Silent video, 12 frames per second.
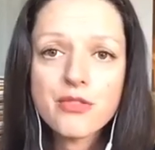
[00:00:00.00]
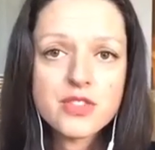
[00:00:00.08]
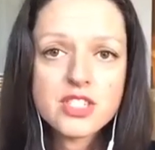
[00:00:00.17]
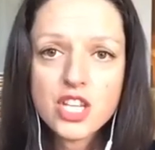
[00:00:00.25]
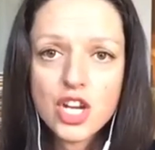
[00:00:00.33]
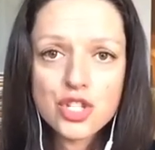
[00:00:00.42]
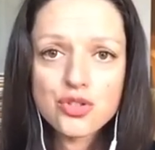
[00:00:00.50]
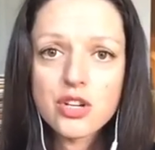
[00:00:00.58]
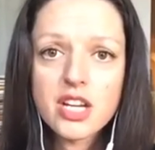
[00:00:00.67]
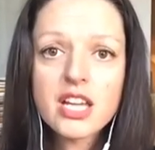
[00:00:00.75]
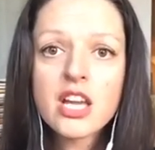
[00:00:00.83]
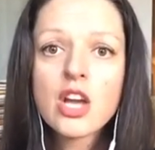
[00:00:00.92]
for
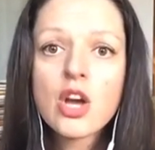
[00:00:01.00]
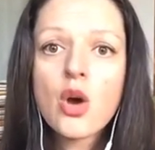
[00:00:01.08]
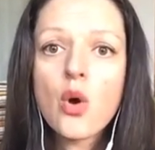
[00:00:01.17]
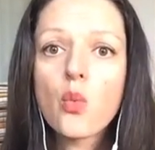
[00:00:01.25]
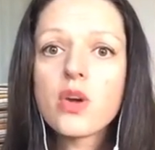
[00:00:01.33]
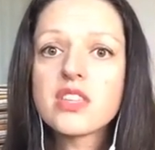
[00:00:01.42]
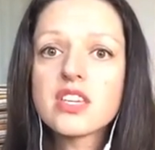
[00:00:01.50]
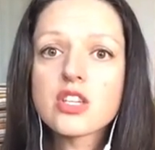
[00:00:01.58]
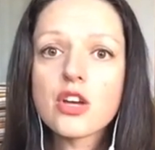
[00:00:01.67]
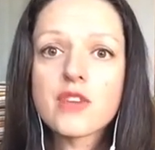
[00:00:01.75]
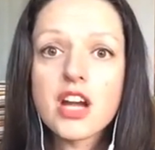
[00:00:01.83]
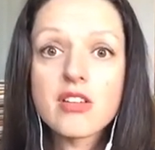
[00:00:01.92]
surgery with these
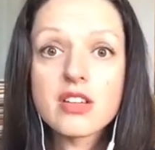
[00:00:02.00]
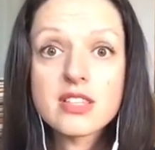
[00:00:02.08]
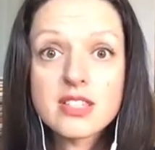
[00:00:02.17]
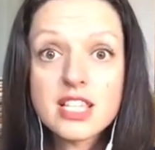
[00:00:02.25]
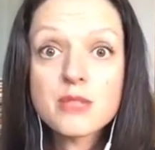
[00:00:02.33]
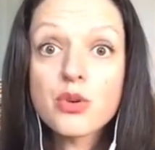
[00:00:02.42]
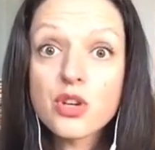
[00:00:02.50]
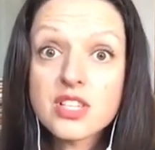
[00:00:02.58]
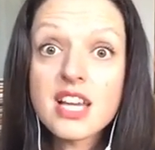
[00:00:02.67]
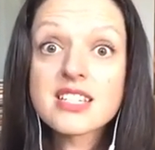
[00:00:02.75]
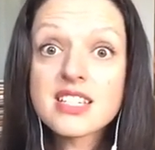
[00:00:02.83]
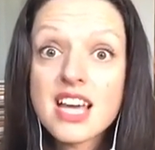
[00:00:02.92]
ovarian cysts because
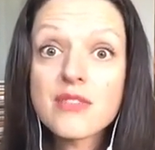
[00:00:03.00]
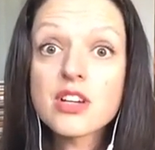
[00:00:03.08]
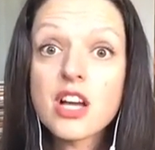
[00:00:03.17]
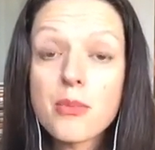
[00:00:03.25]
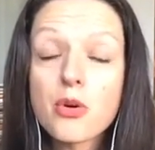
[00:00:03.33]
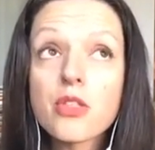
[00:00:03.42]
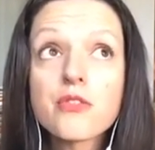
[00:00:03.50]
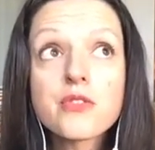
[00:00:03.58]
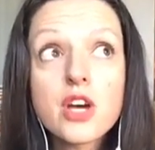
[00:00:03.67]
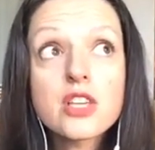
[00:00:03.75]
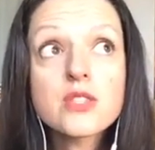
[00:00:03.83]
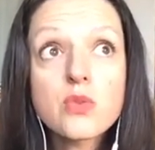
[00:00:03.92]
I did have a couple. The
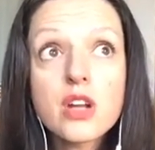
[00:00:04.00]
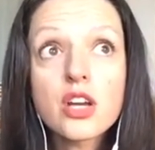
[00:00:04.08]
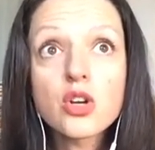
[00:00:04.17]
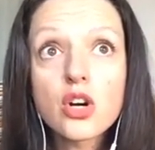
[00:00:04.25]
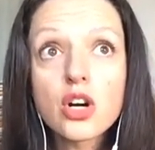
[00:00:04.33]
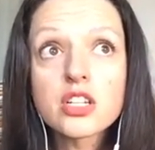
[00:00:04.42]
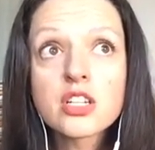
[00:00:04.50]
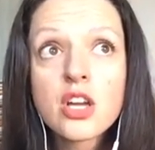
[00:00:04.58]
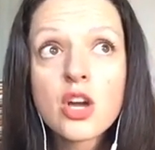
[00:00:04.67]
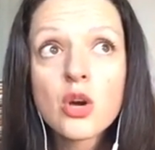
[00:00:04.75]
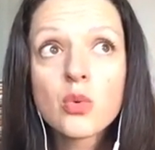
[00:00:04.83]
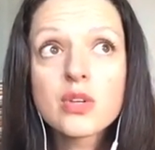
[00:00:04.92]
first one I got
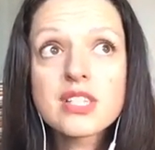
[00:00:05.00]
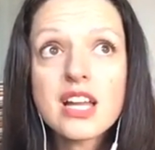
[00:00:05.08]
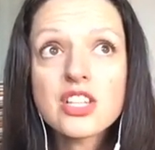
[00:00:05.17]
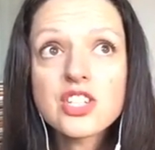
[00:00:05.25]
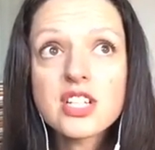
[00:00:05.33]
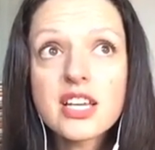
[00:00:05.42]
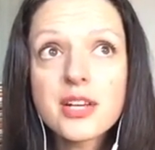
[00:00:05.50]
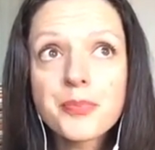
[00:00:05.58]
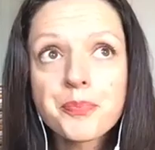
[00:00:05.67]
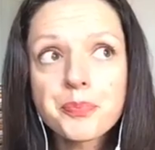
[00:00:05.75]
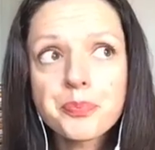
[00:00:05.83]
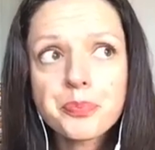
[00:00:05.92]
was
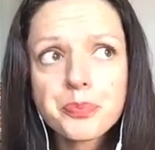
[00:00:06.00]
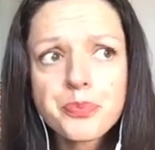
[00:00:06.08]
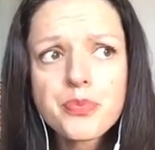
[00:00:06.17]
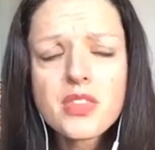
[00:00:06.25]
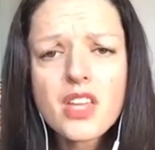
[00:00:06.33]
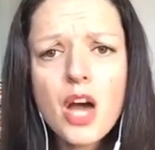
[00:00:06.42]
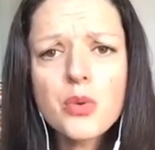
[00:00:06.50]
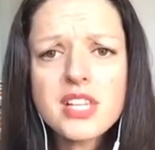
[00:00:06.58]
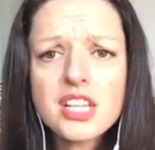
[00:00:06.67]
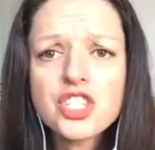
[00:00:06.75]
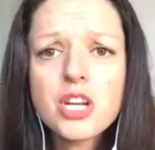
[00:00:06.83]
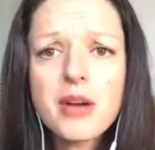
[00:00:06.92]
I was
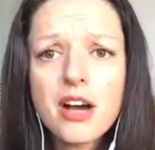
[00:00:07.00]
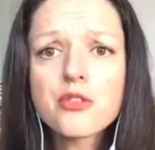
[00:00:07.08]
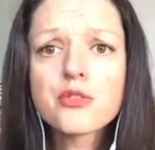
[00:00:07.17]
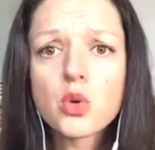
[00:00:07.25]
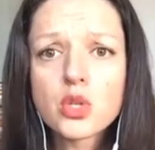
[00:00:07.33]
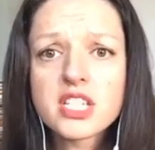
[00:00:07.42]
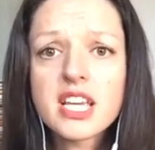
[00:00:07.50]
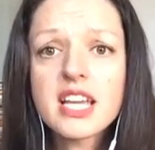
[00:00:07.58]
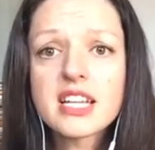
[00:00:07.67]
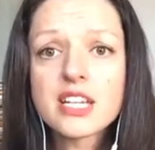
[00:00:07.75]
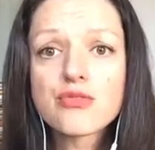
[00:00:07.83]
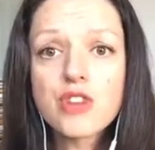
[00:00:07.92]
actually about
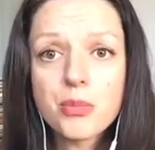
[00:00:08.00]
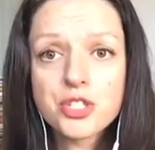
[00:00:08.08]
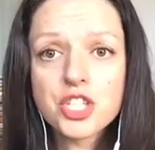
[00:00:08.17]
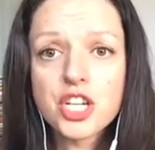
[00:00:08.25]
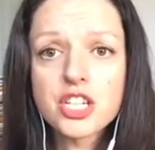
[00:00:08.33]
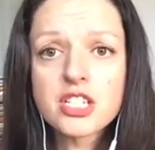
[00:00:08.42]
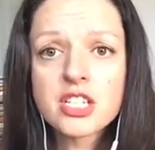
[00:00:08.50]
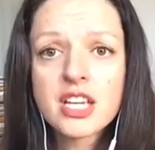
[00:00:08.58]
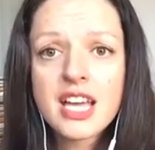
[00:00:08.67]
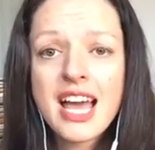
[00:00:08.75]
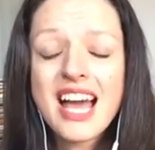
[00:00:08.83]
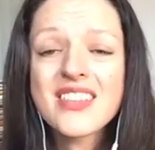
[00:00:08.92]
14 and it ruptured.
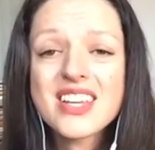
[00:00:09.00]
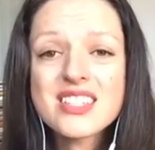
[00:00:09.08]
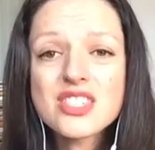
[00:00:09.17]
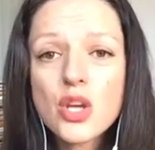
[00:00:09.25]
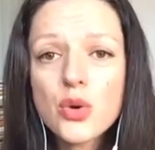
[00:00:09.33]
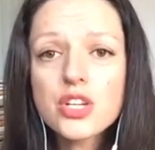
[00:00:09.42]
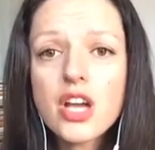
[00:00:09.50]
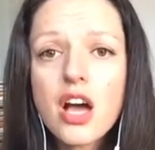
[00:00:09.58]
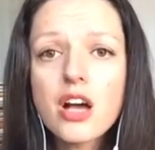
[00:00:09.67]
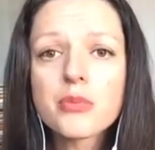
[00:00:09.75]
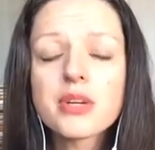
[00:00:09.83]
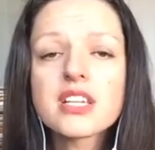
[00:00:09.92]
And that's so
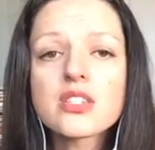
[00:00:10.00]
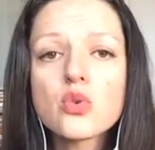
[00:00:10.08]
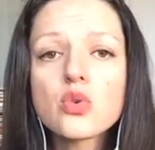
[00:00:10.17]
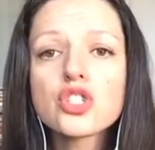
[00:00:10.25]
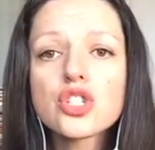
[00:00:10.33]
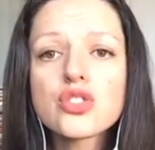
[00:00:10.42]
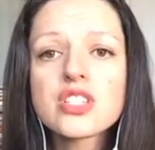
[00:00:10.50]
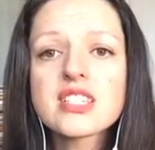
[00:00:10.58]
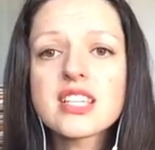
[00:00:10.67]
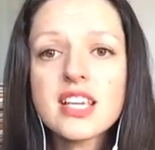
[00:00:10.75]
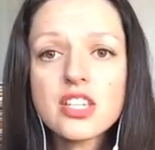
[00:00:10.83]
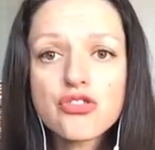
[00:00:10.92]
young, but it's all due to
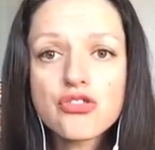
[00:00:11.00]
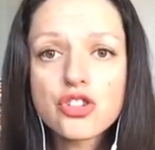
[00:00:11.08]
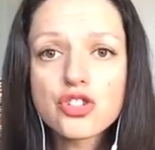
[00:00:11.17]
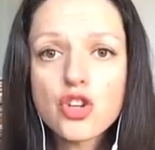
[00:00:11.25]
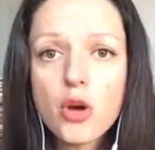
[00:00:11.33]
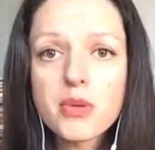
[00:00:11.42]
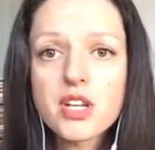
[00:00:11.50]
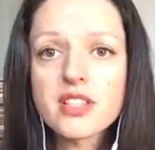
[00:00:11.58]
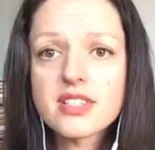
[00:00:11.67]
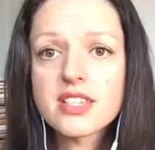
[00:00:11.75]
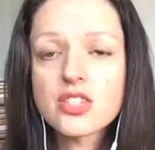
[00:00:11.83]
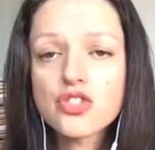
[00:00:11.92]
this estrogen
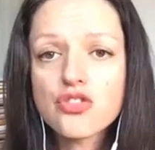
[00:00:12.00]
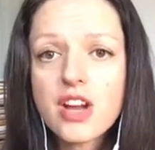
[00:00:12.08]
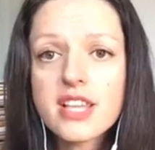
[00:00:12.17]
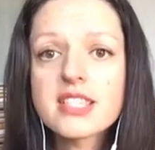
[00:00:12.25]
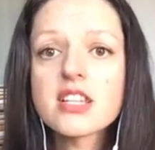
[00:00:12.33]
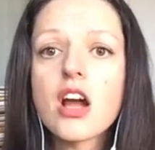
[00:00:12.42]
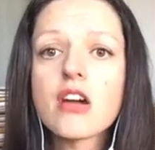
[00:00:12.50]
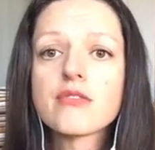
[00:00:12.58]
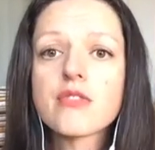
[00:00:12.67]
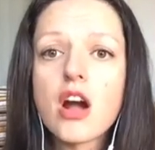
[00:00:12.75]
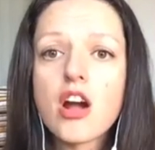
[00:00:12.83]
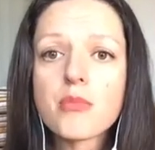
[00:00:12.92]
dominance, this stress in our
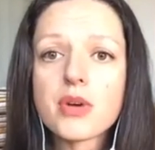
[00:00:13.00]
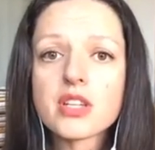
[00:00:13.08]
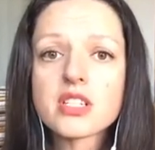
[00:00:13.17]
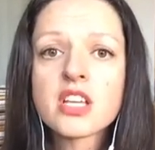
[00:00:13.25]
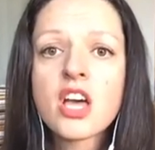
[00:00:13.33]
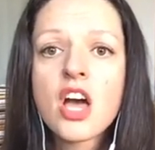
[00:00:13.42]
environment.